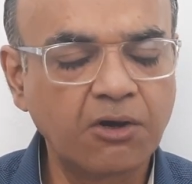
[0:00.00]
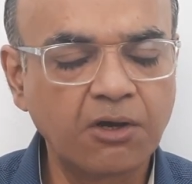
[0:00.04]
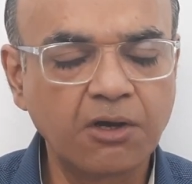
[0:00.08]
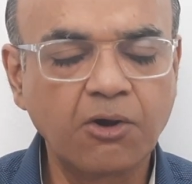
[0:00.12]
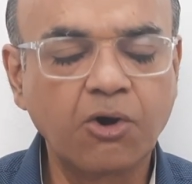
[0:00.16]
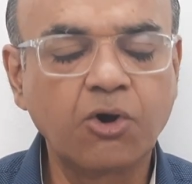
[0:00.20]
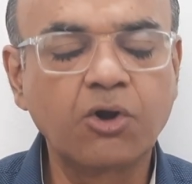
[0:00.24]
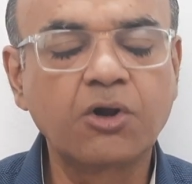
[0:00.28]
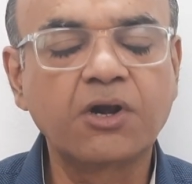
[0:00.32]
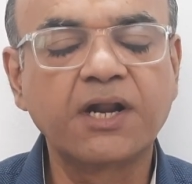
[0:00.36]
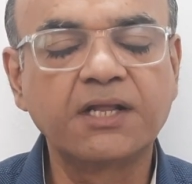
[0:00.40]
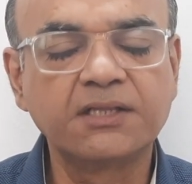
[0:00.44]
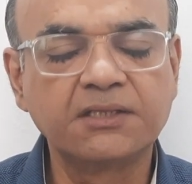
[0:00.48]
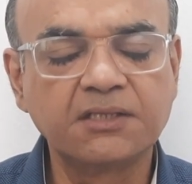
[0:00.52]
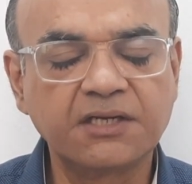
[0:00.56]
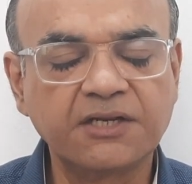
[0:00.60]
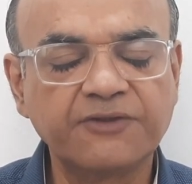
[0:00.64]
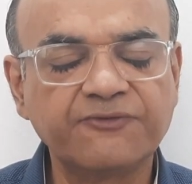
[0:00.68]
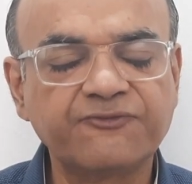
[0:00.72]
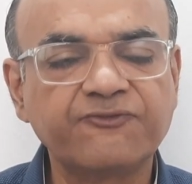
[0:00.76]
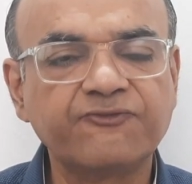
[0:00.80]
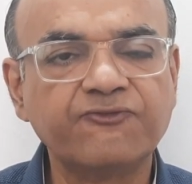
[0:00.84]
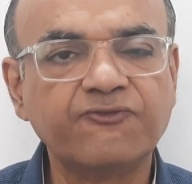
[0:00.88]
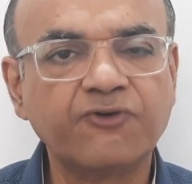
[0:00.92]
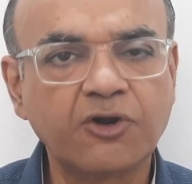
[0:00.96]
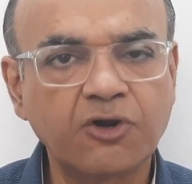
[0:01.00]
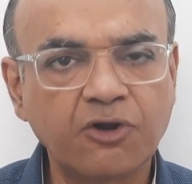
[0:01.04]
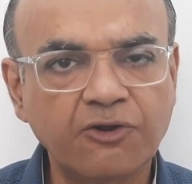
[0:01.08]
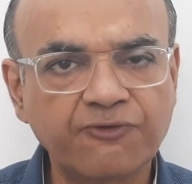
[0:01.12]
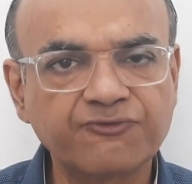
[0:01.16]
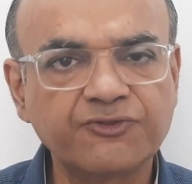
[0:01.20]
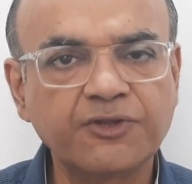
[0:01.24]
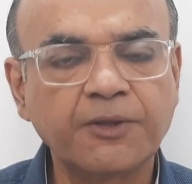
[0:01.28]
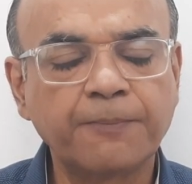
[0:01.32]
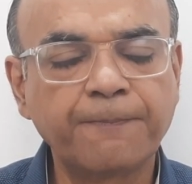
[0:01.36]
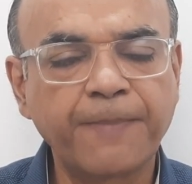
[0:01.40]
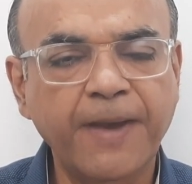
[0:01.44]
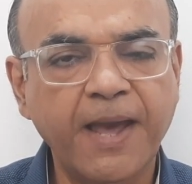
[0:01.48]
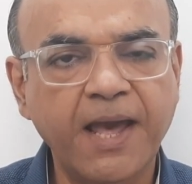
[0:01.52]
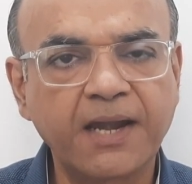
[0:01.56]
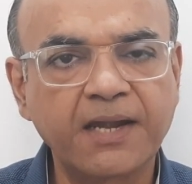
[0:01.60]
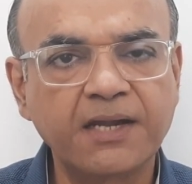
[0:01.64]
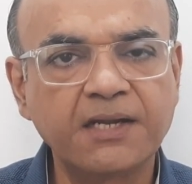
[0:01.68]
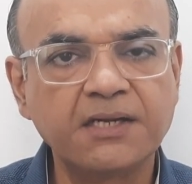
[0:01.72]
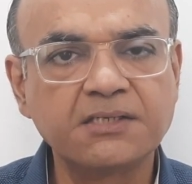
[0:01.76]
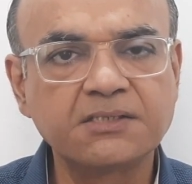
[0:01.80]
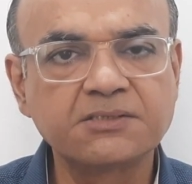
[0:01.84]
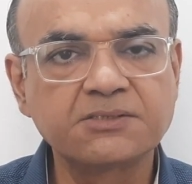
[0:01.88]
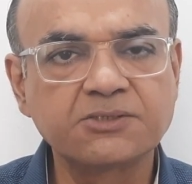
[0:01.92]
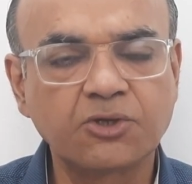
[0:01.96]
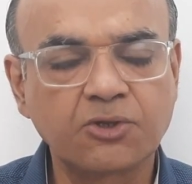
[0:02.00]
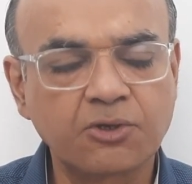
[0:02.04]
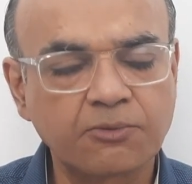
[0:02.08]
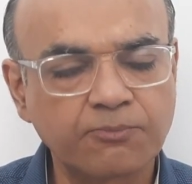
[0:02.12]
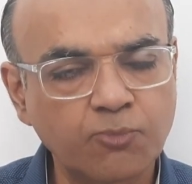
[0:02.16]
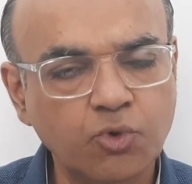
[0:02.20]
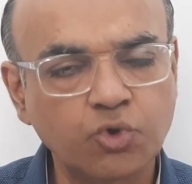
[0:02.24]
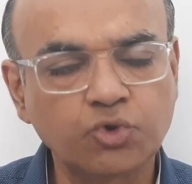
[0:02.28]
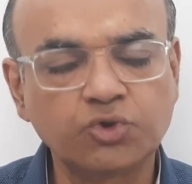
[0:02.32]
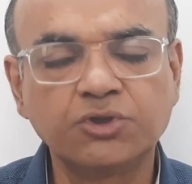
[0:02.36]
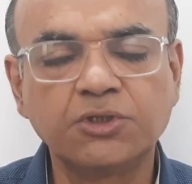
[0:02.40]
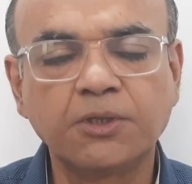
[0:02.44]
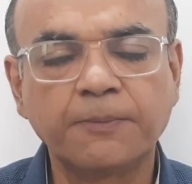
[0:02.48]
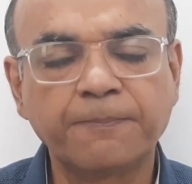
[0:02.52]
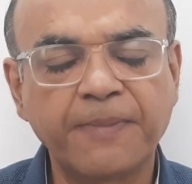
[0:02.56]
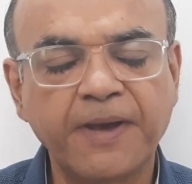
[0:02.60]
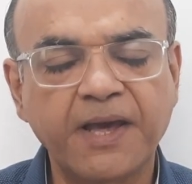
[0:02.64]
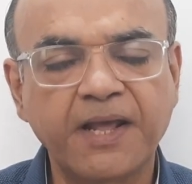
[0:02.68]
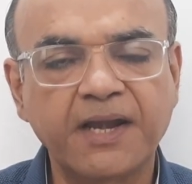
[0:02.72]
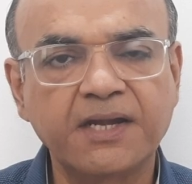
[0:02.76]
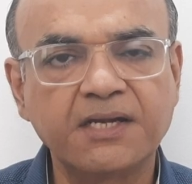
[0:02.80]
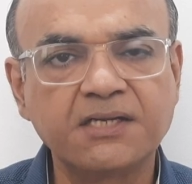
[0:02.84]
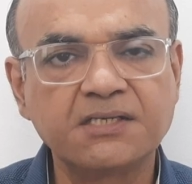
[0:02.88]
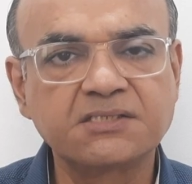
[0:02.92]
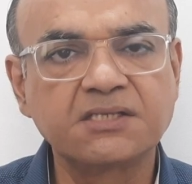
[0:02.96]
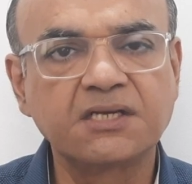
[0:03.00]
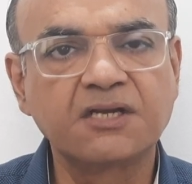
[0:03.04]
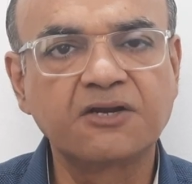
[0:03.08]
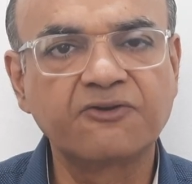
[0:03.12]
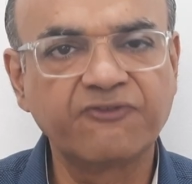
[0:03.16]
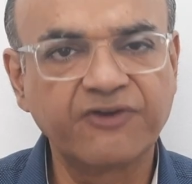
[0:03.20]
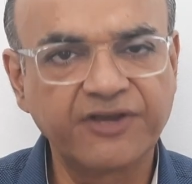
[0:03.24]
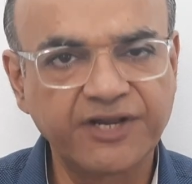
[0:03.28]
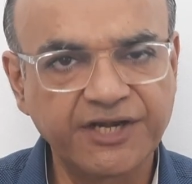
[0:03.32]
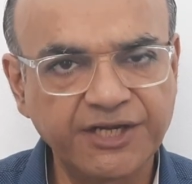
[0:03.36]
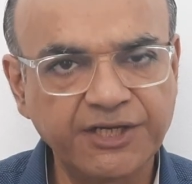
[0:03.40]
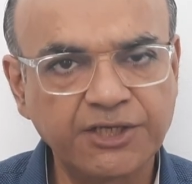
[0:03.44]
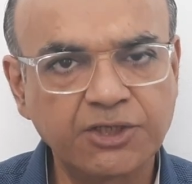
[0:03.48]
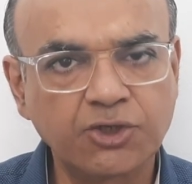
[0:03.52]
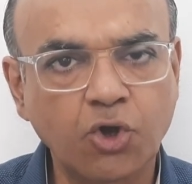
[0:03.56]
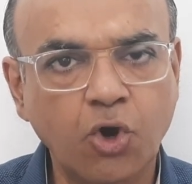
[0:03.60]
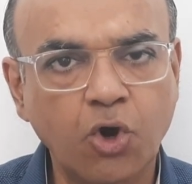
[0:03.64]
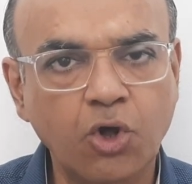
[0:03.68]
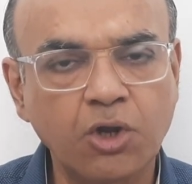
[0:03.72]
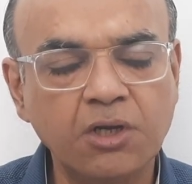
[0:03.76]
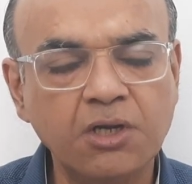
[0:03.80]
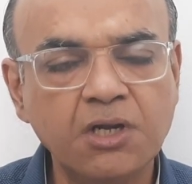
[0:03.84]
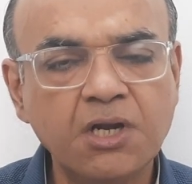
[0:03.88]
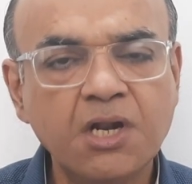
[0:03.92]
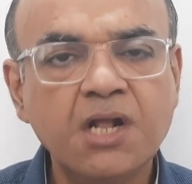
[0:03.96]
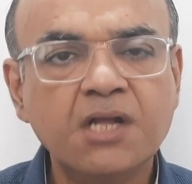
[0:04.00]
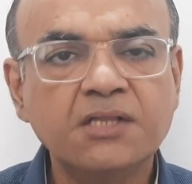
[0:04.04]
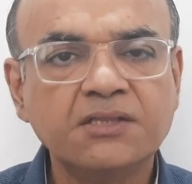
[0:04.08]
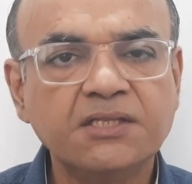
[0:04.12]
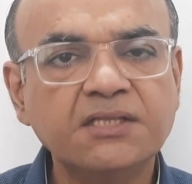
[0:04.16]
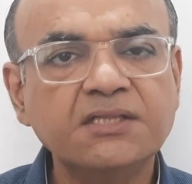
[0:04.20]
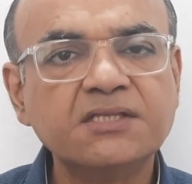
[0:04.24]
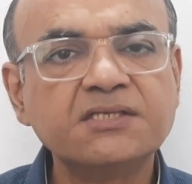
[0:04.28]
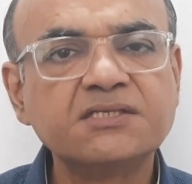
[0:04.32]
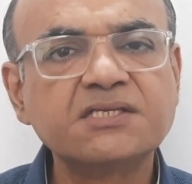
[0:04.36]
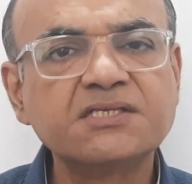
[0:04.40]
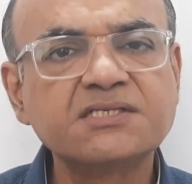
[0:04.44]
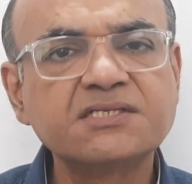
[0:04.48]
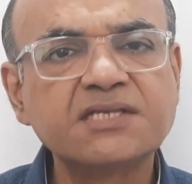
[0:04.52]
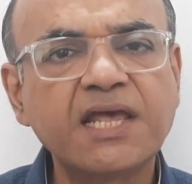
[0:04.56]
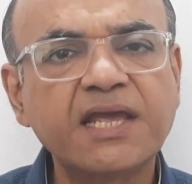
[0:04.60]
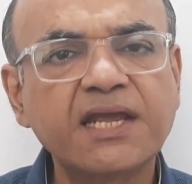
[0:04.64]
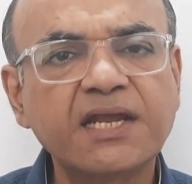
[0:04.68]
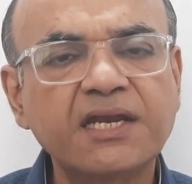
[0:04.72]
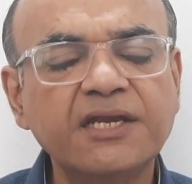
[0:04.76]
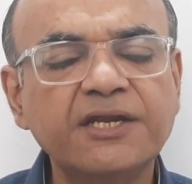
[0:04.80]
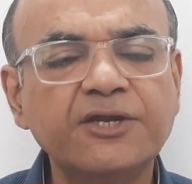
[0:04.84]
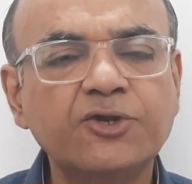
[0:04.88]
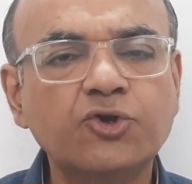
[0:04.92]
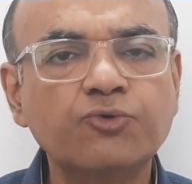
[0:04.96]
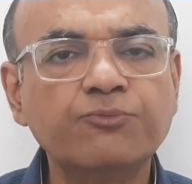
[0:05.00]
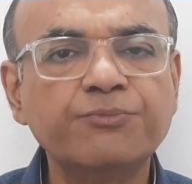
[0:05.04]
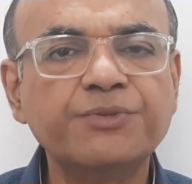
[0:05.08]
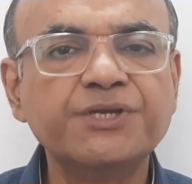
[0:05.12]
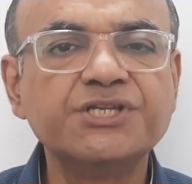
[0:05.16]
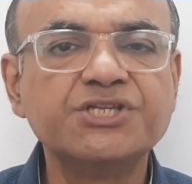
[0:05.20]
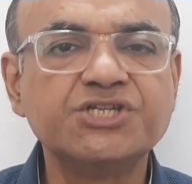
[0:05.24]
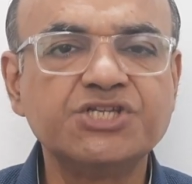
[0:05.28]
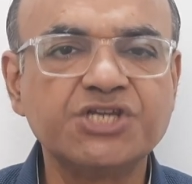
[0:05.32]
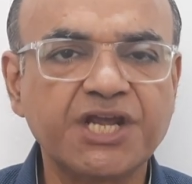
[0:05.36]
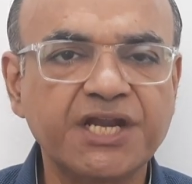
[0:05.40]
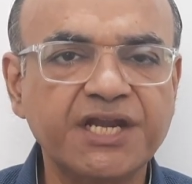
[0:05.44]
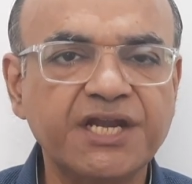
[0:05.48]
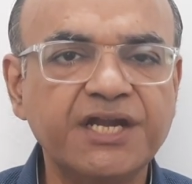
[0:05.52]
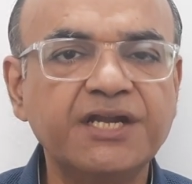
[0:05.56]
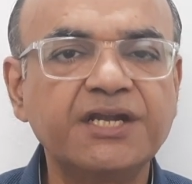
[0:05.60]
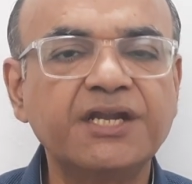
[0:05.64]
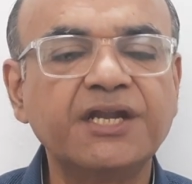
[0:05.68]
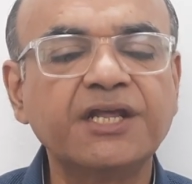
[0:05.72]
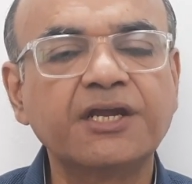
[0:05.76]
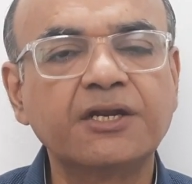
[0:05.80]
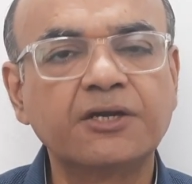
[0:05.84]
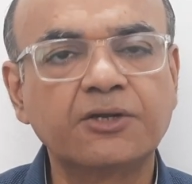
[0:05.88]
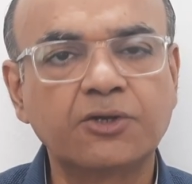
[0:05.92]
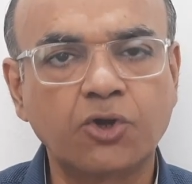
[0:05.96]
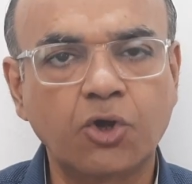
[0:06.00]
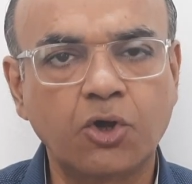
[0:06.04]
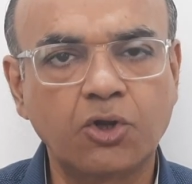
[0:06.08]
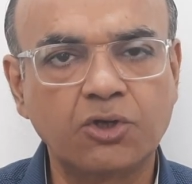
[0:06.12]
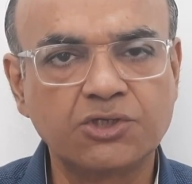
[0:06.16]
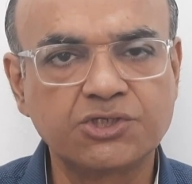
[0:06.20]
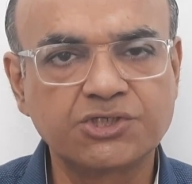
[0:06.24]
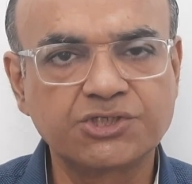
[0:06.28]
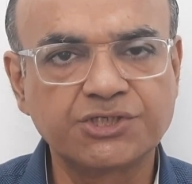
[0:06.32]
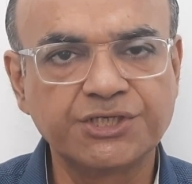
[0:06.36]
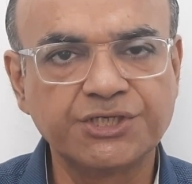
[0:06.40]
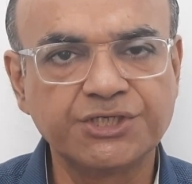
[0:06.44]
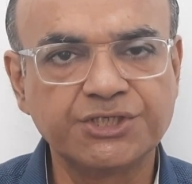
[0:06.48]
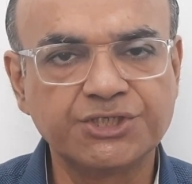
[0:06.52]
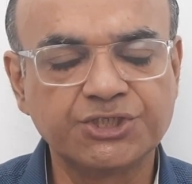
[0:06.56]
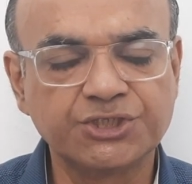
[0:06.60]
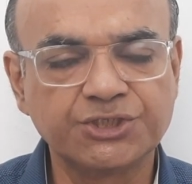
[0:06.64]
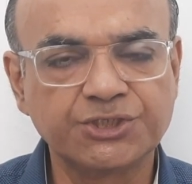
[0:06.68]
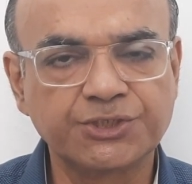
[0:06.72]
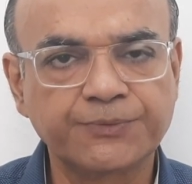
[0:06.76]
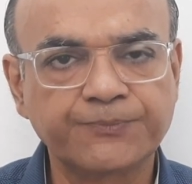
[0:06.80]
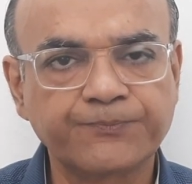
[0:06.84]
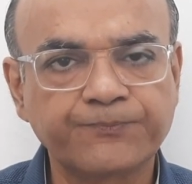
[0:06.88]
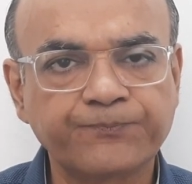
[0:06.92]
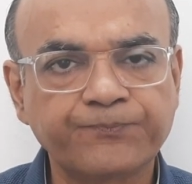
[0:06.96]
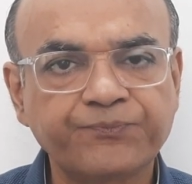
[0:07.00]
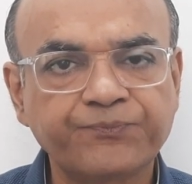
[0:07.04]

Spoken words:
or rather if one of the parents or both the parents are very tall, then this is likely to be genetic tall stature.